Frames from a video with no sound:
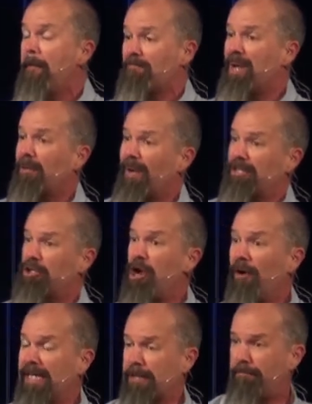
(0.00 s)
By the way, do you
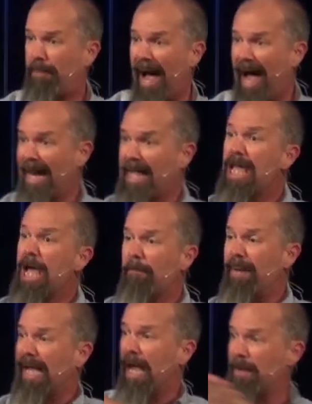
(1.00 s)
know his body
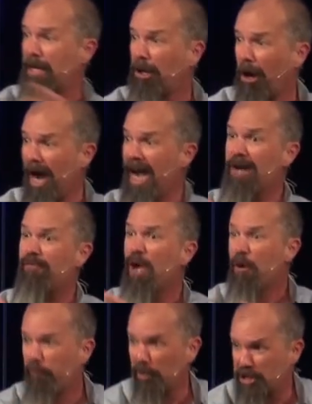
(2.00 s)
became a grave
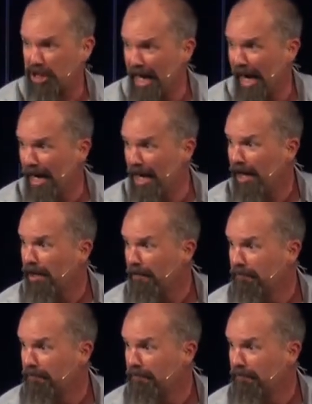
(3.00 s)
for sin? Yes.